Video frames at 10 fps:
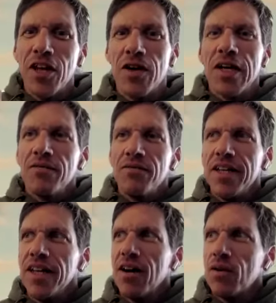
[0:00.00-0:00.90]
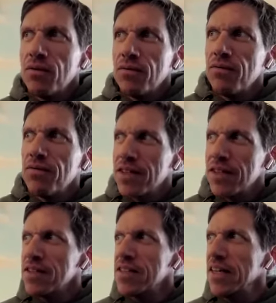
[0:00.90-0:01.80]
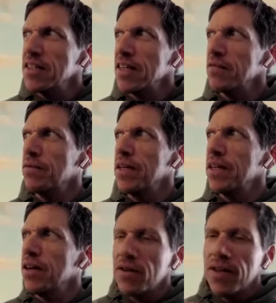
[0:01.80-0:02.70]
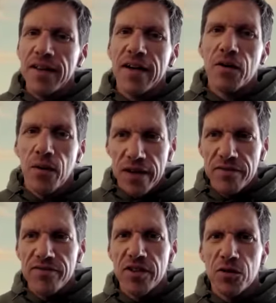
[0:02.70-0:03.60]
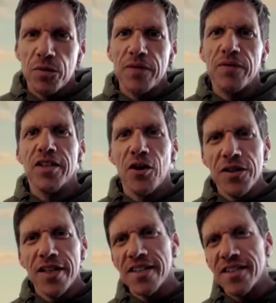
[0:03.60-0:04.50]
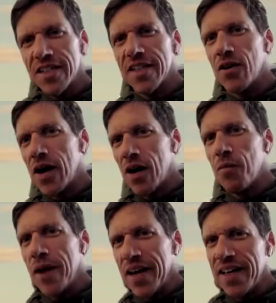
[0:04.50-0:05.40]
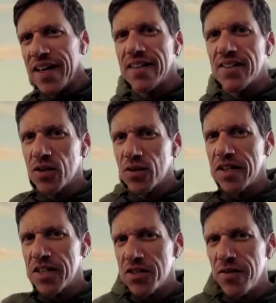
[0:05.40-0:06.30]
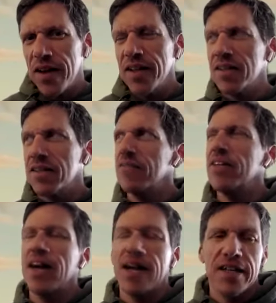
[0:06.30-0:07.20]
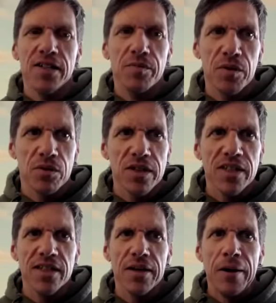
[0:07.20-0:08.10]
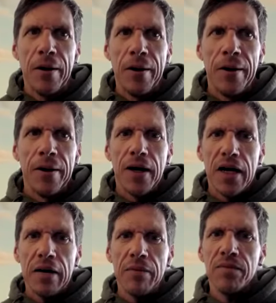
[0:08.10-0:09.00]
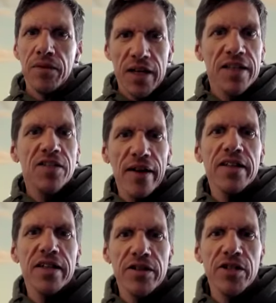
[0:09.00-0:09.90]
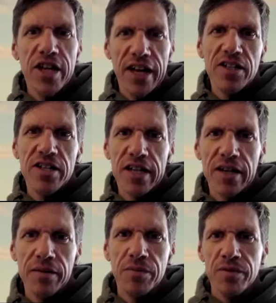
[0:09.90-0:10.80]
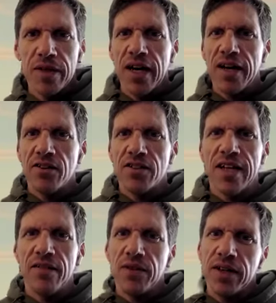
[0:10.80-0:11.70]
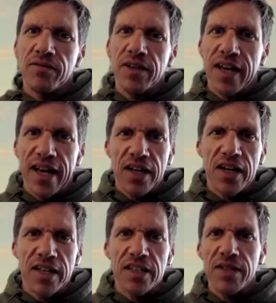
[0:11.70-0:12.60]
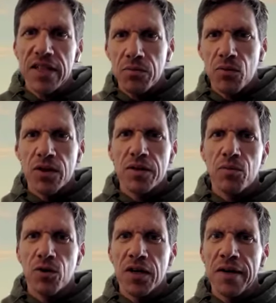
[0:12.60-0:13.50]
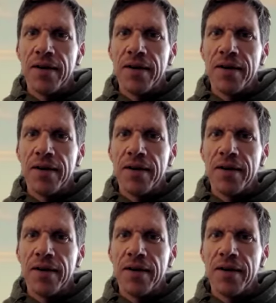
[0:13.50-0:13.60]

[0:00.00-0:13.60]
know. We know the thing is that we know that there are quite a few, but we don't necessarily know how many yet. So that it's relatively unexplored, and it's relatively challenging. We understand we can cultivate them more and more.